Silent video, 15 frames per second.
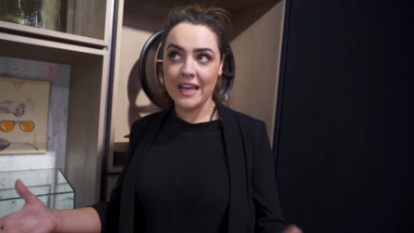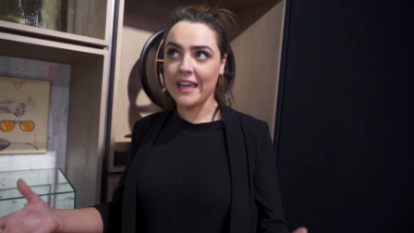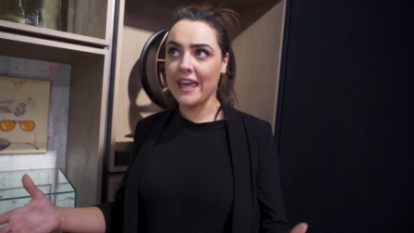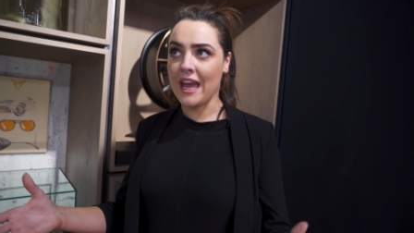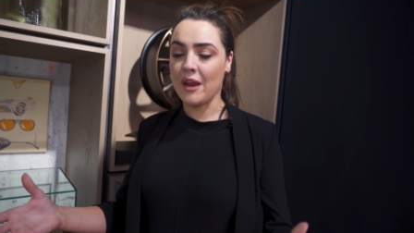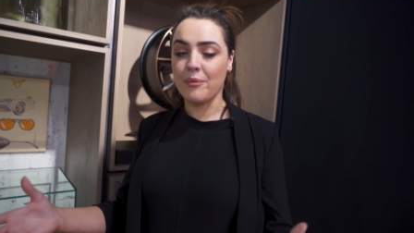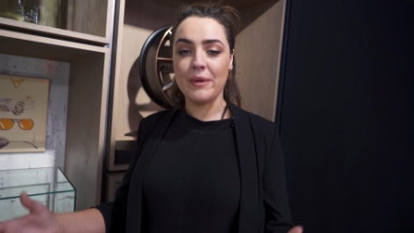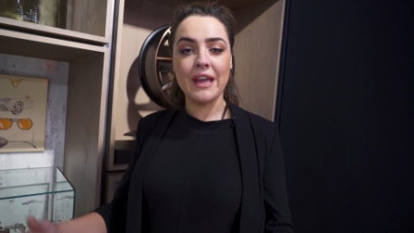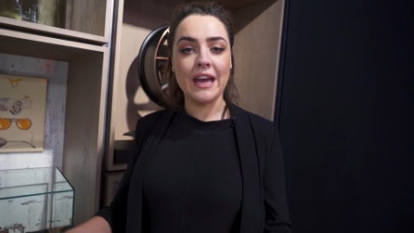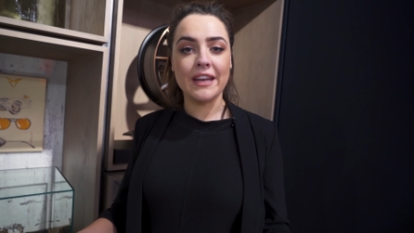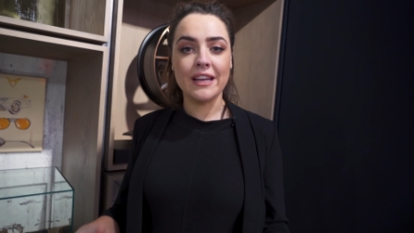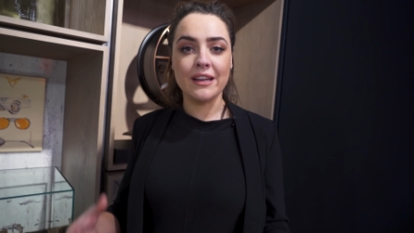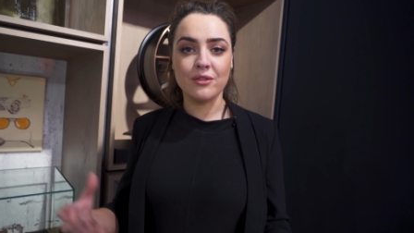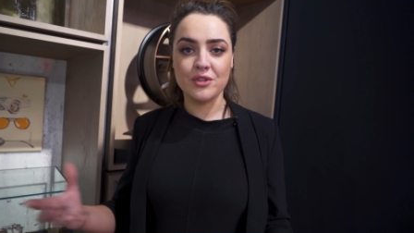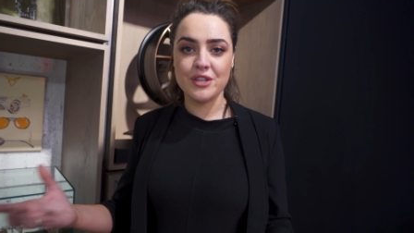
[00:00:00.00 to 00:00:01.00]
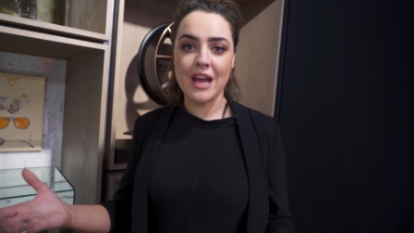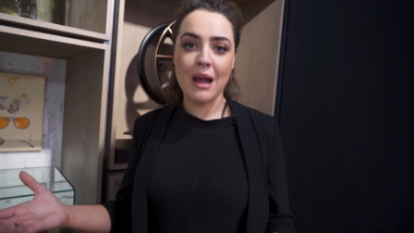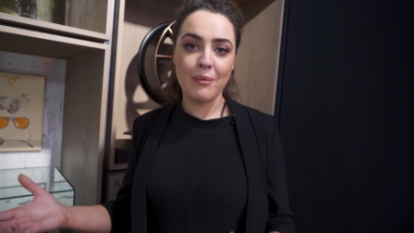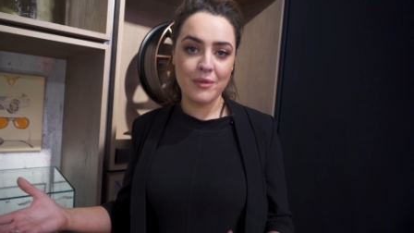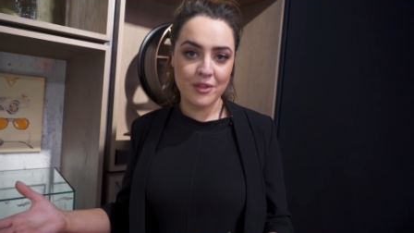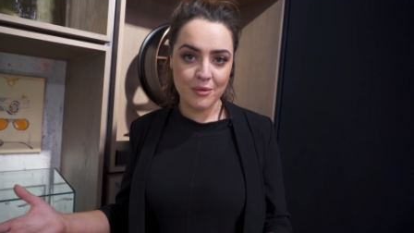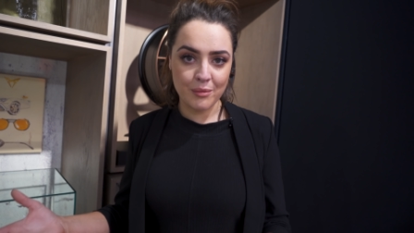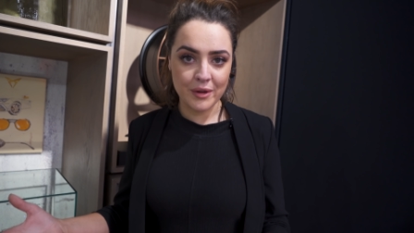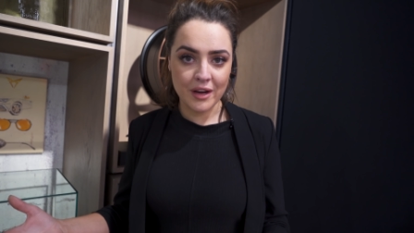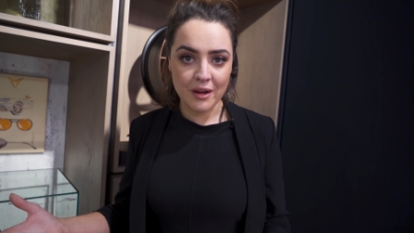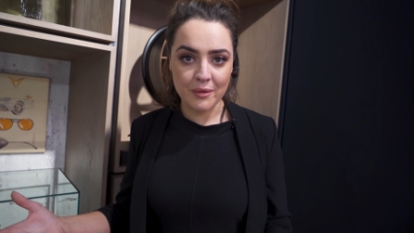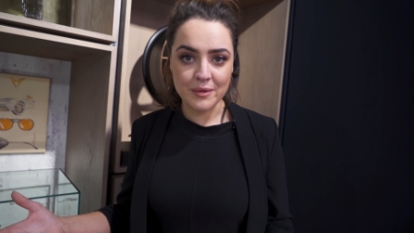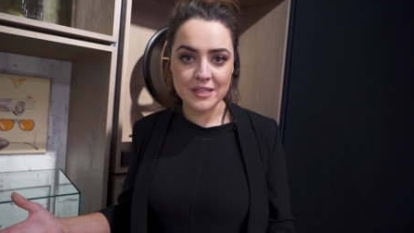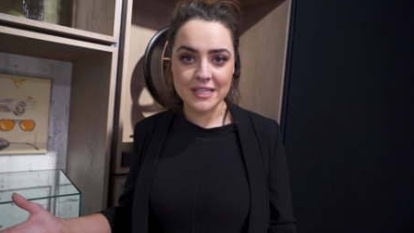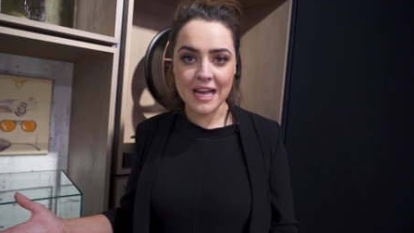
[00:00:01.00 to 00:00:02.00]
Again, we had a little chat with them when
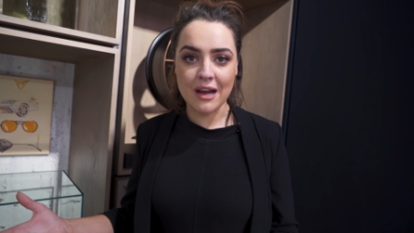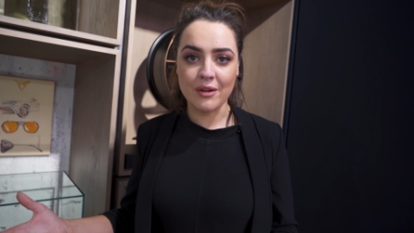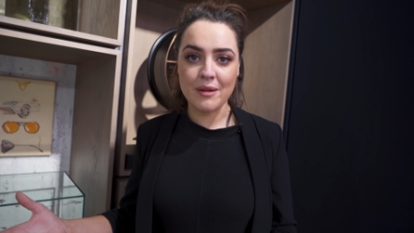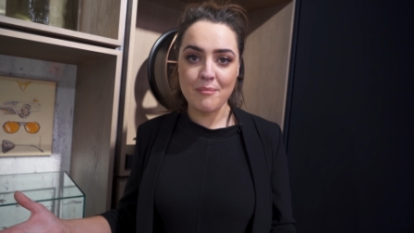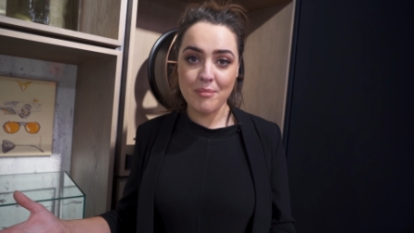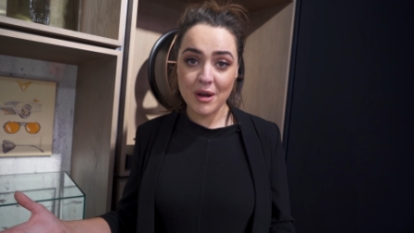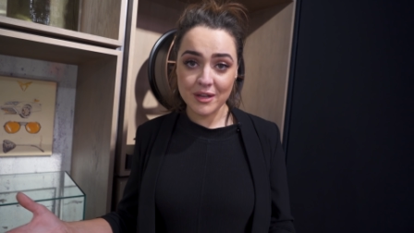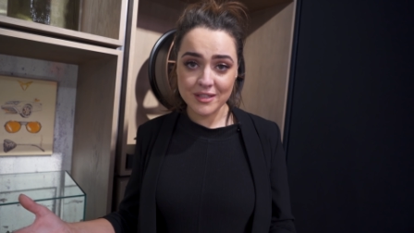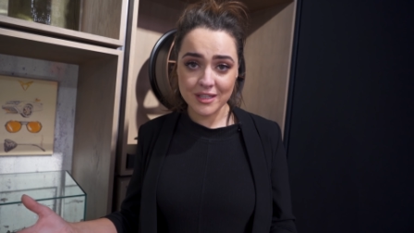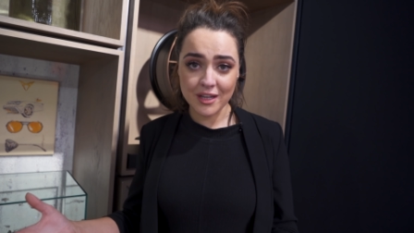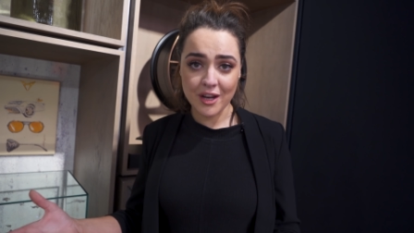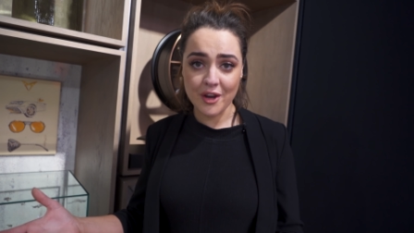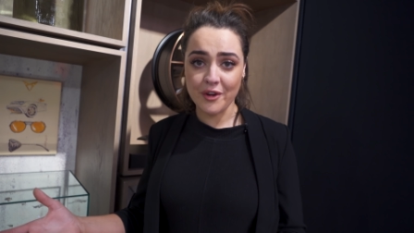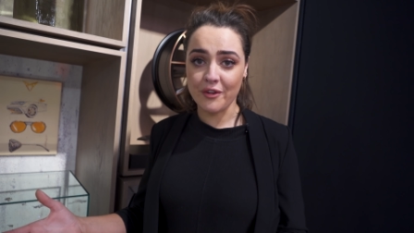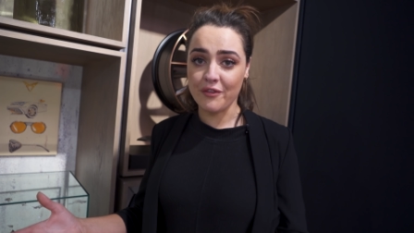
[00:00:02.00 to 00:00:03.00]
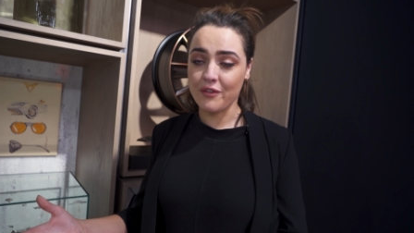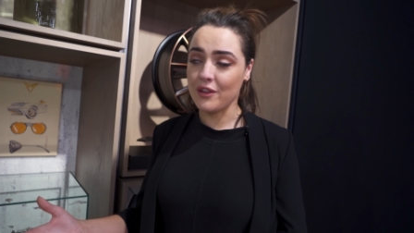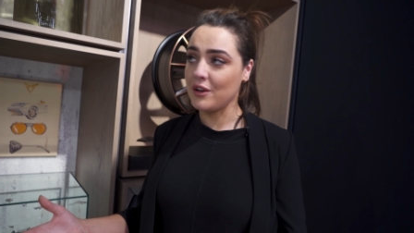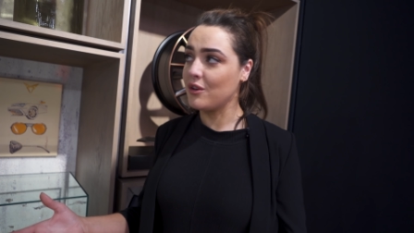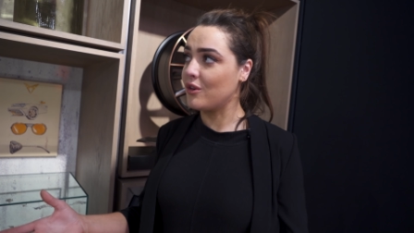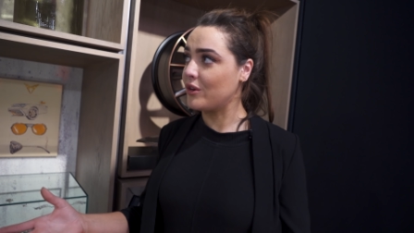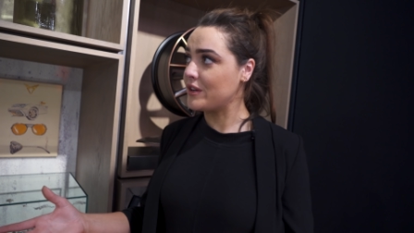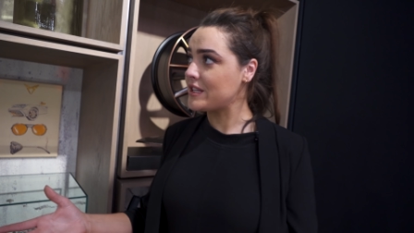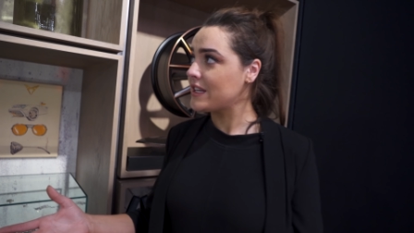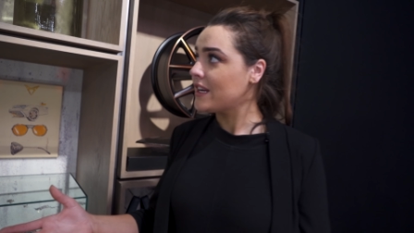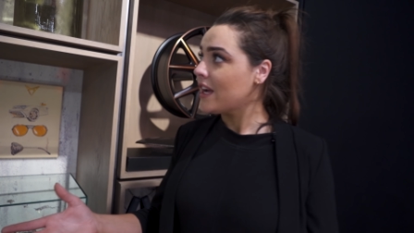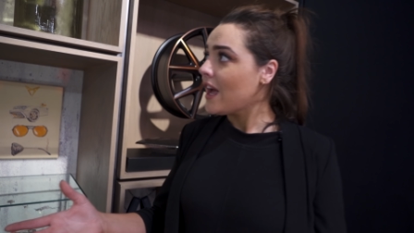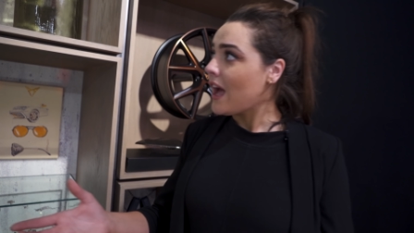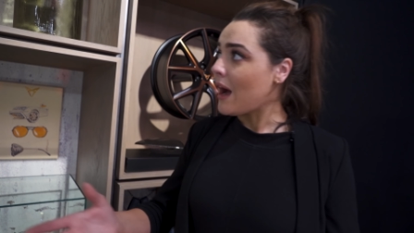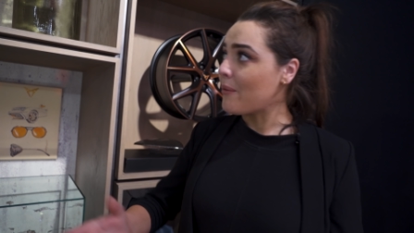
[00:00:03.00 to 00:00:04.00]
I was out in Barcelona for the launch,
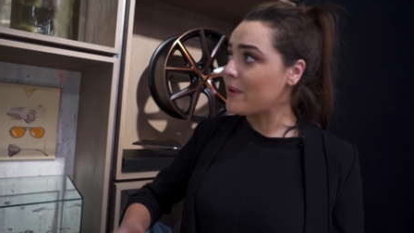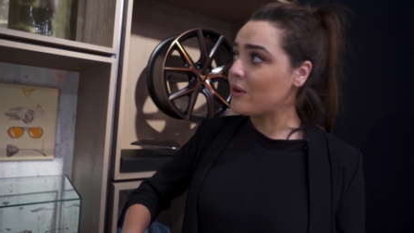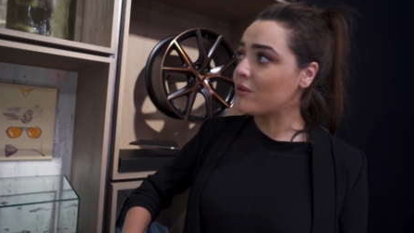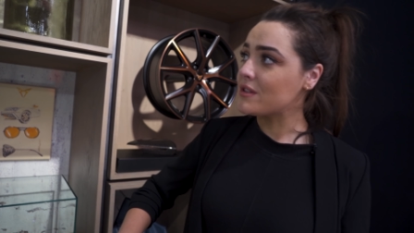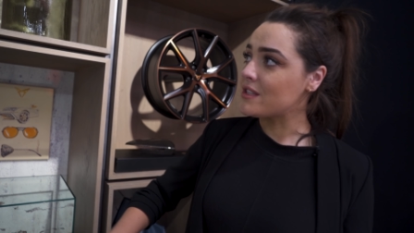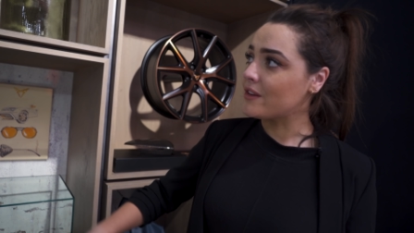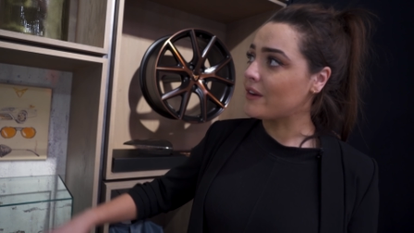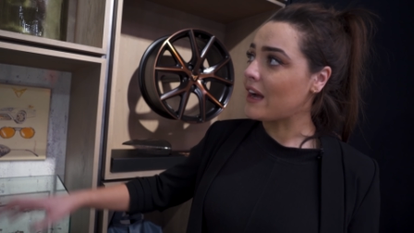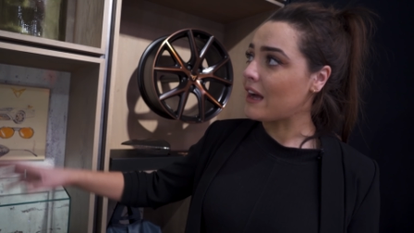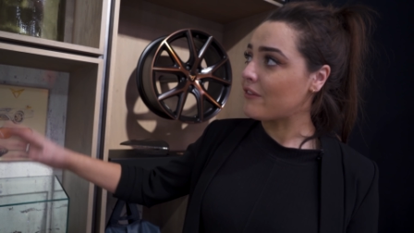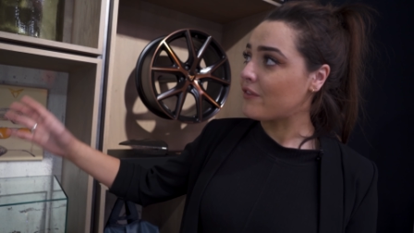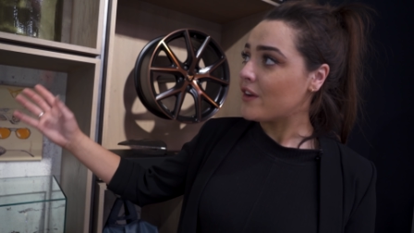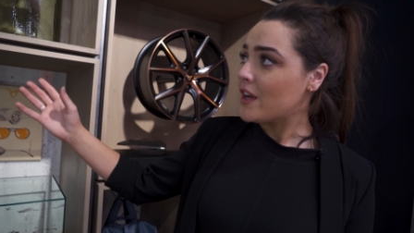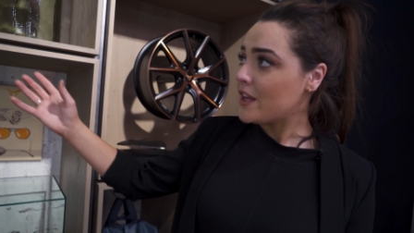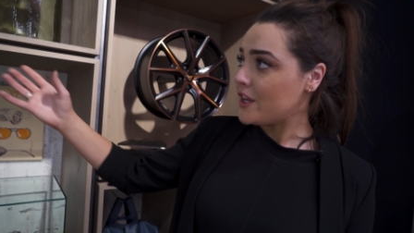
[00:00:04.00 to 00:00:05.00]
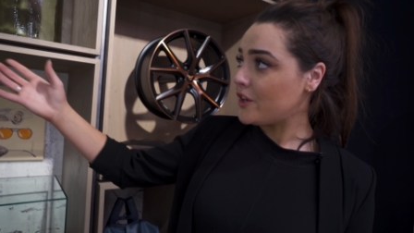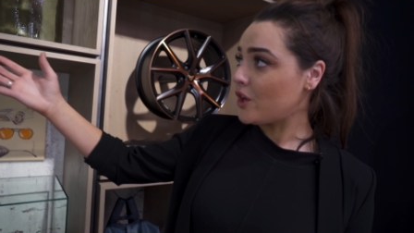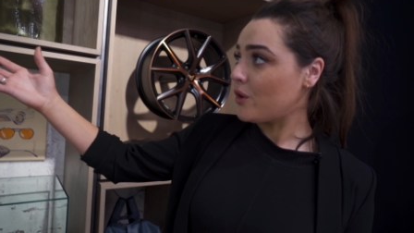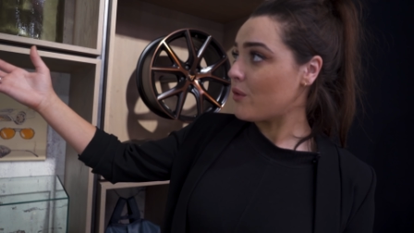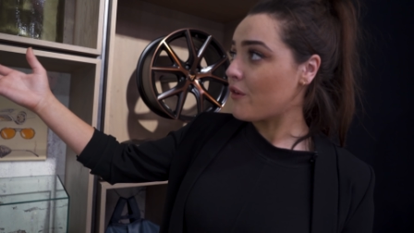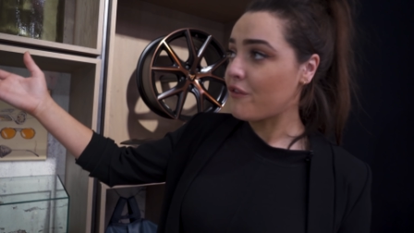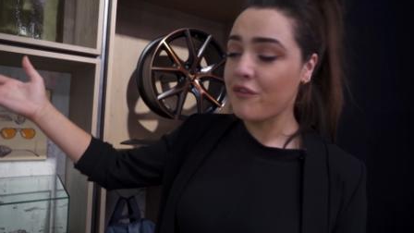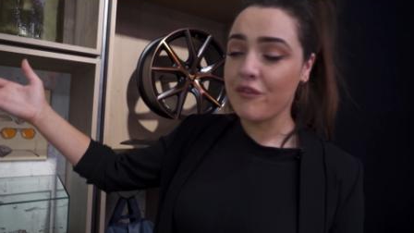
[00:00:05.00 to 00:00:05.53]
and we also have you know a